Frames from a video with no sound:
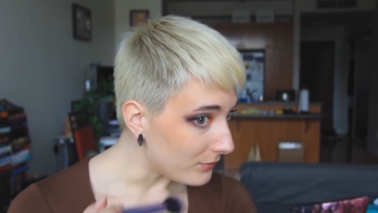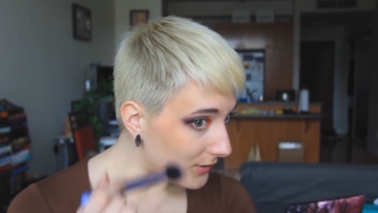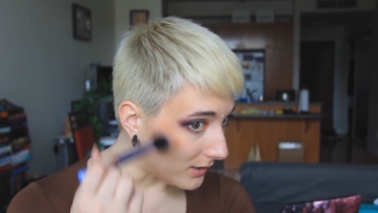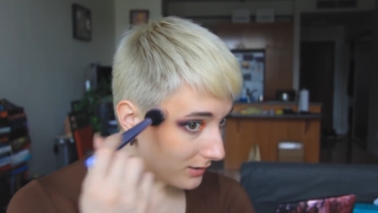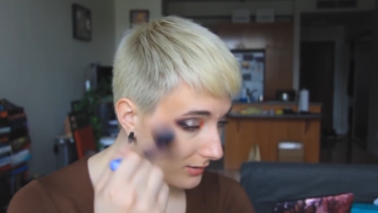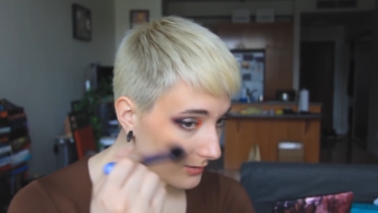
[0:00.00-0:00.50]

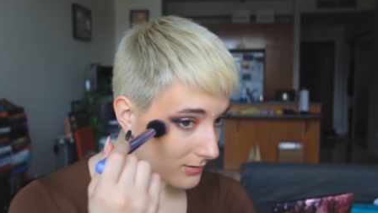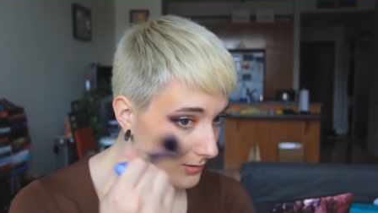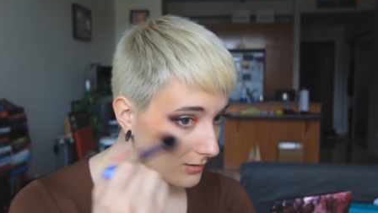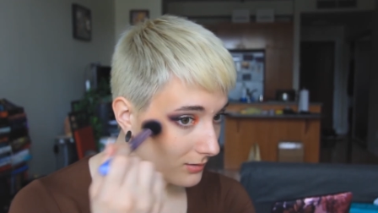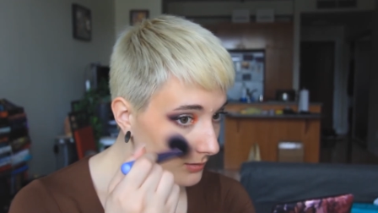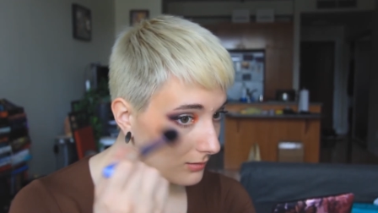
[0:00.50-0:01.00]
that is
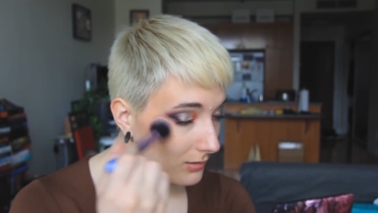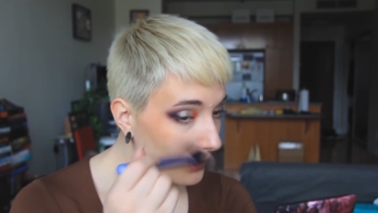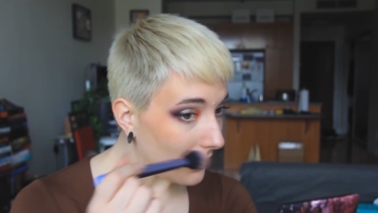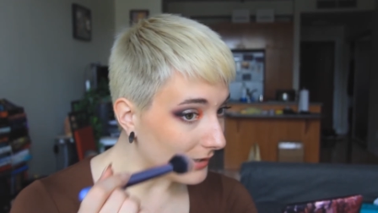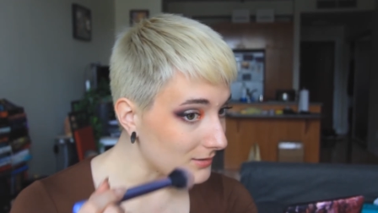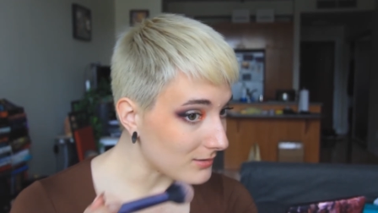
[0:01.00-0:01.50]

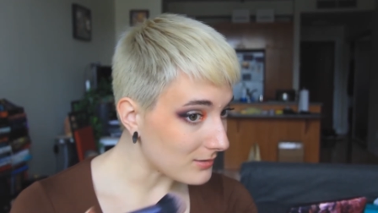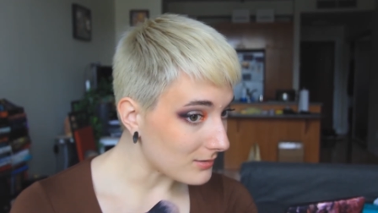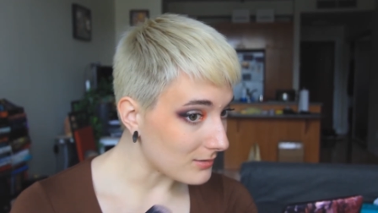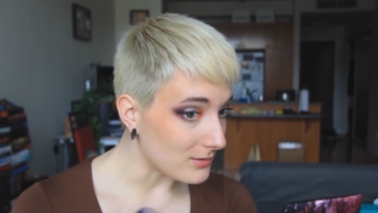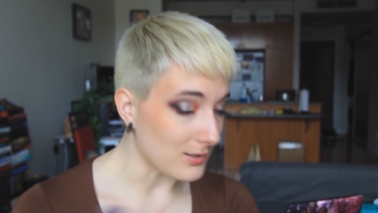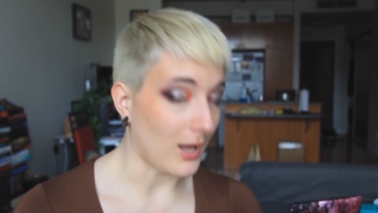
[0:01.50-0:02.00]

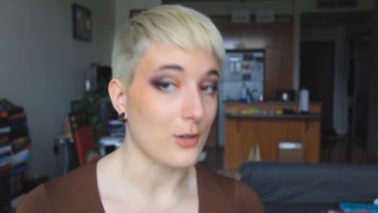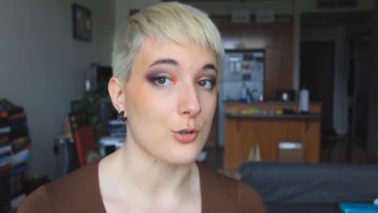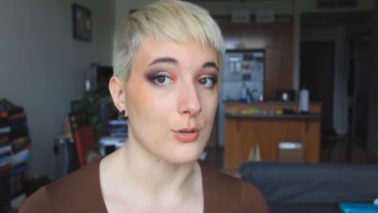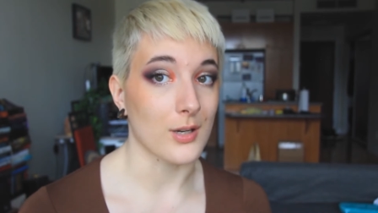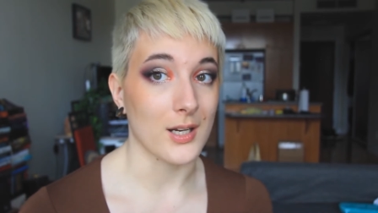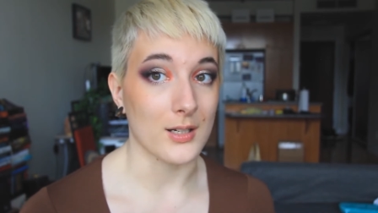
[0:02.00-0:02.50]
less
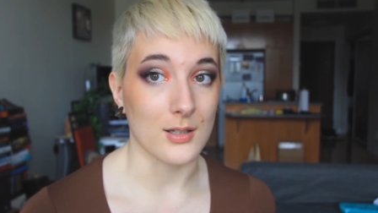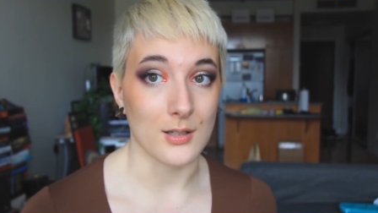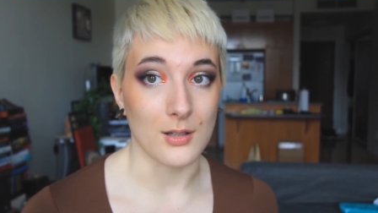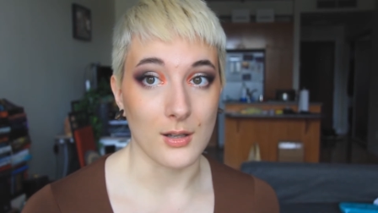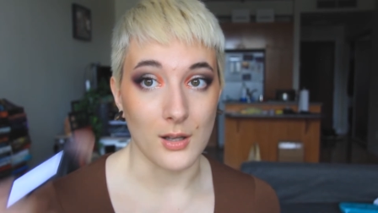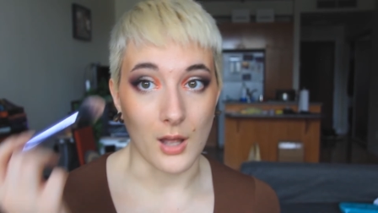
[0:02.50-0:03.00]

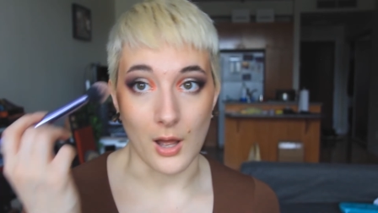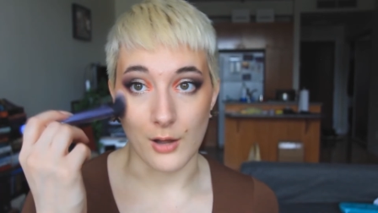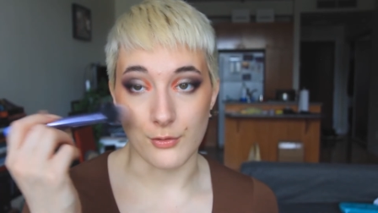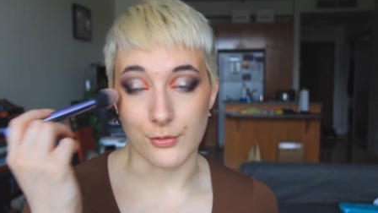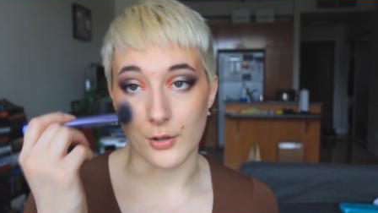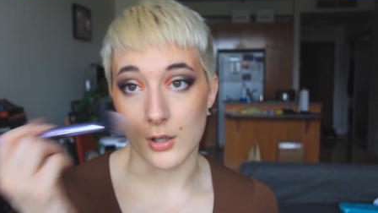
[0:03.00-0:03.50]
saturated
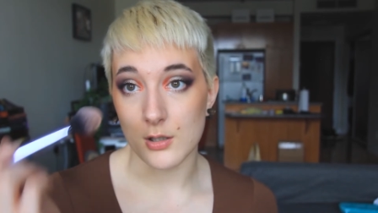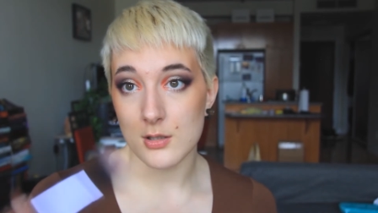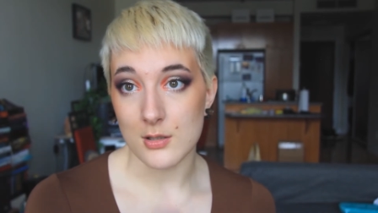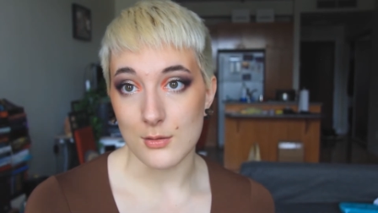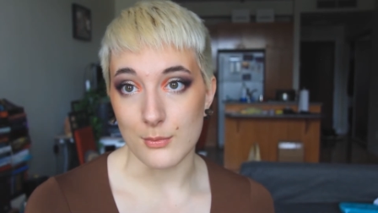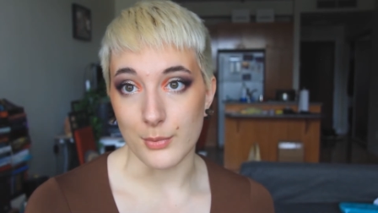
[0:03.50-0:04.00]
at
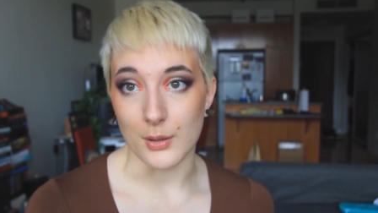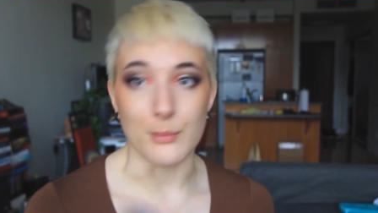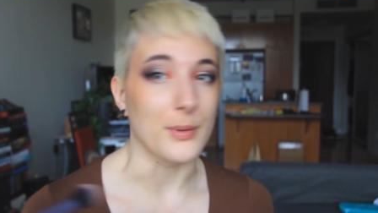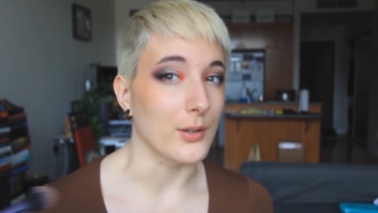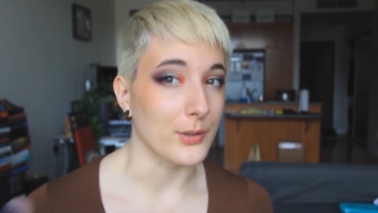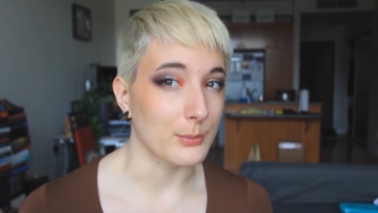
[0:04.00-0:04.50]
first, but
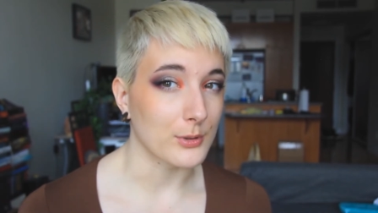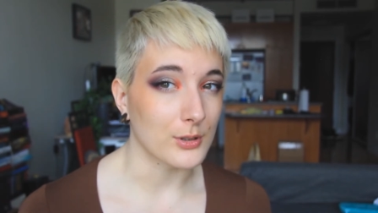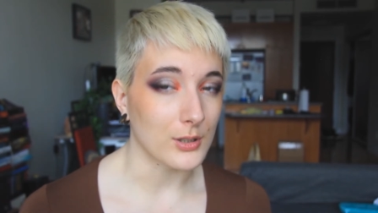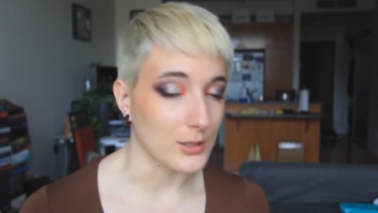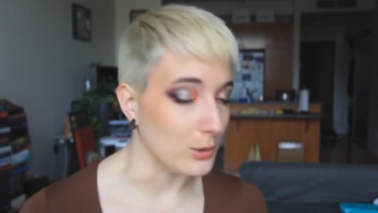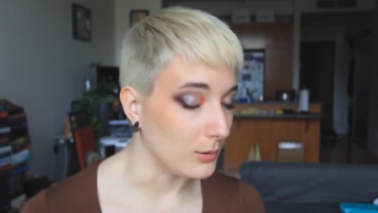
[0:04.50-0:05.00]

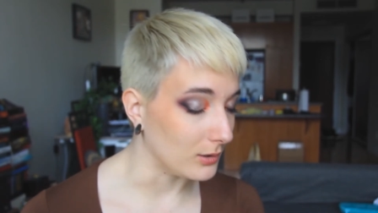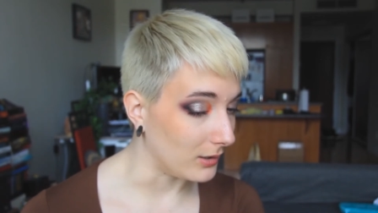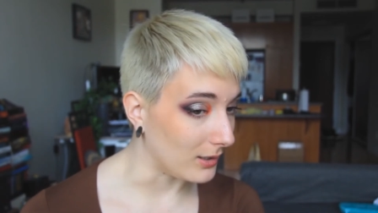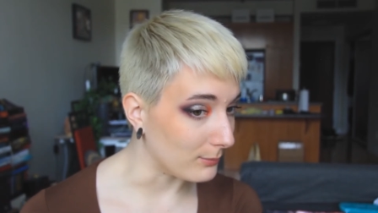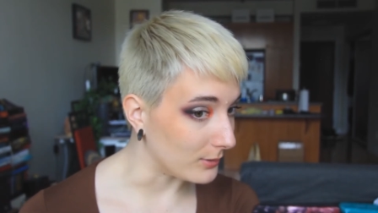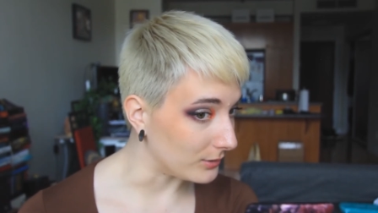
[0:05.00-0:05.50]
buildable and you can
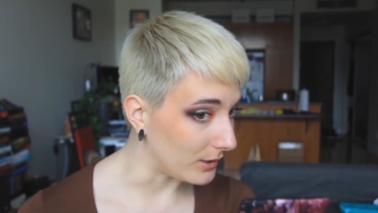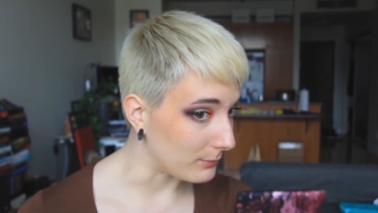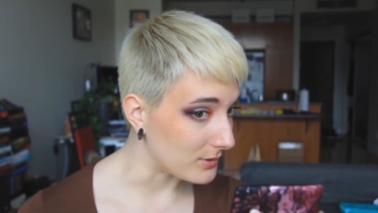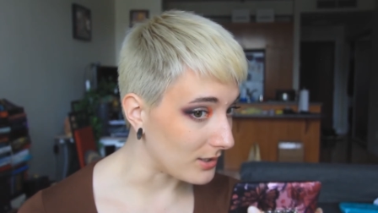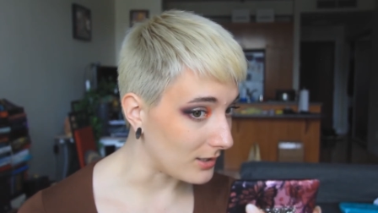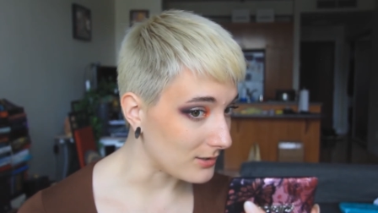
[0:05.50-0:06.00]
like build up
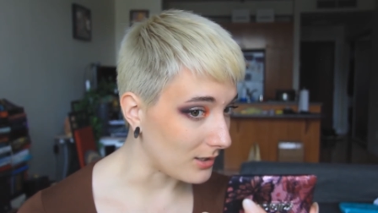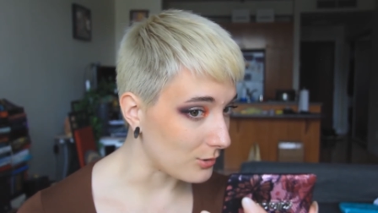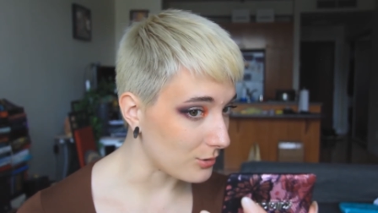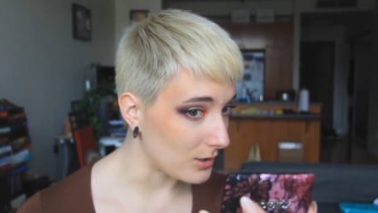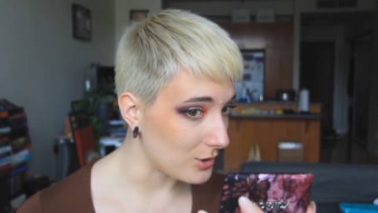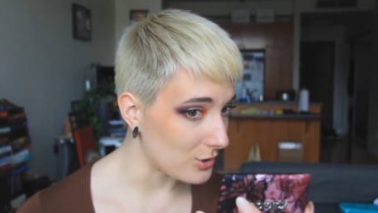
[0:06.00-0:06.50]
to that
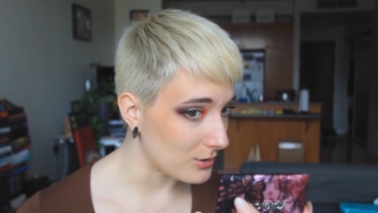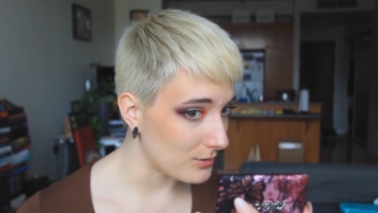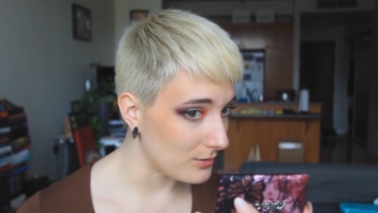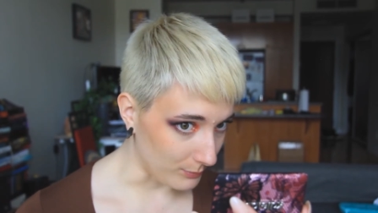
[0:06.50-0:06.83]
saturation.